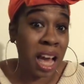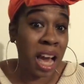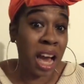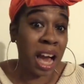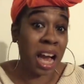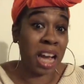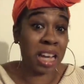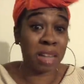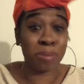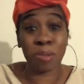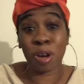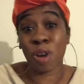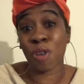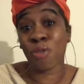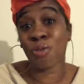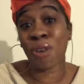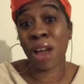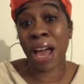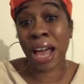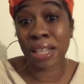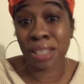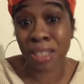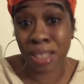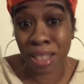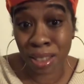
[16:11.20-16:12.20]
I'm
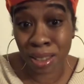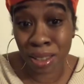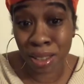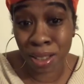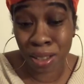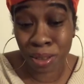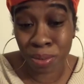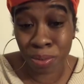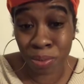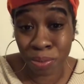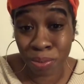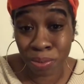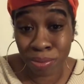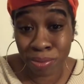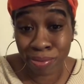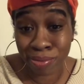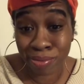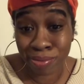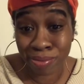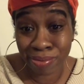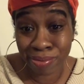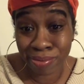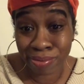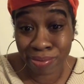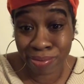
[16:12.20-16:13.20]
harassing them.
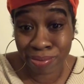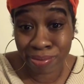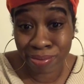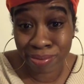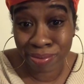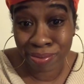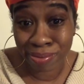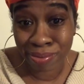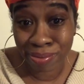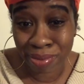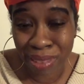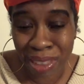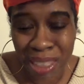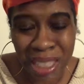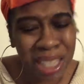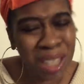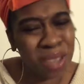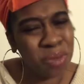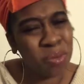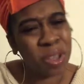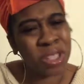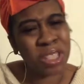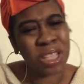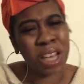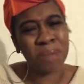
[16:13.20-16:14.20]

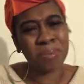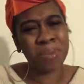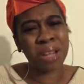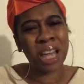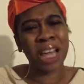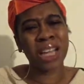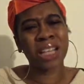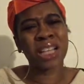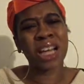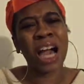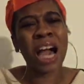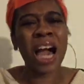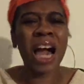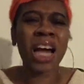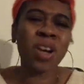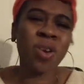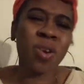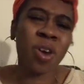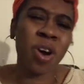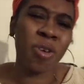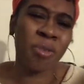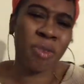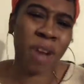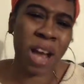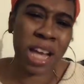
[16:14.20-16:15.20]
Which I'm like, I
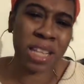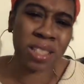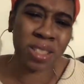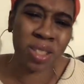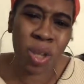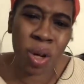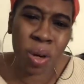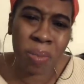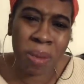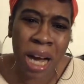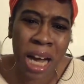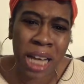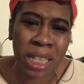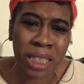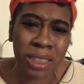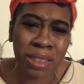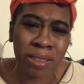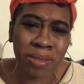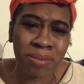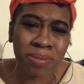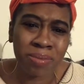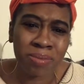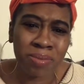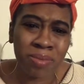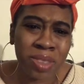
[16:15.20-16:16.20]
don't harass nobody.
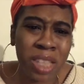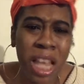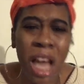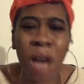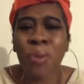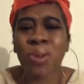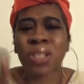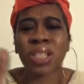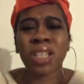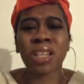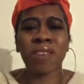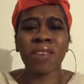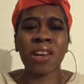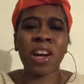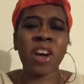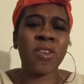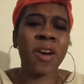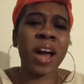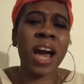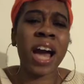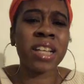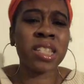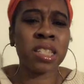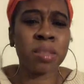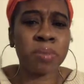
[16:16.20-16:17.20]
That wasn't even
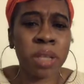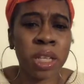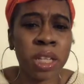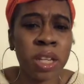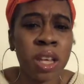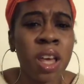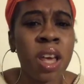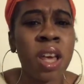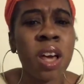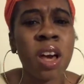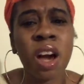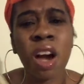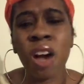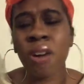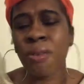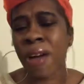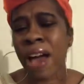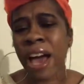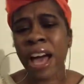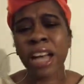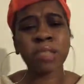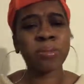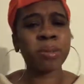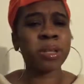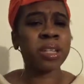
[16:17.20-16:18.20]
harassment.
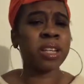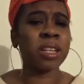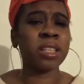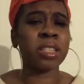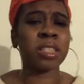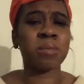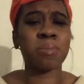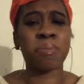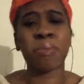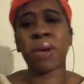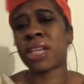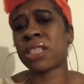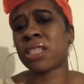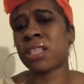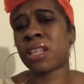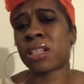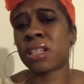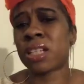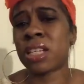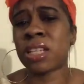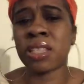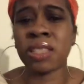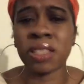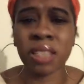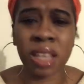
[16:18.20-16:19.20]
Harassment is
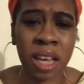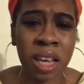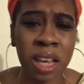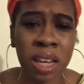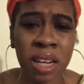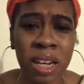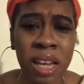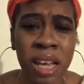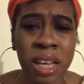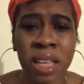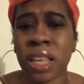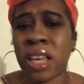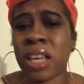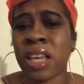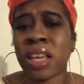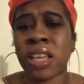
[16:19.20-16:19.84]
basically saying, like,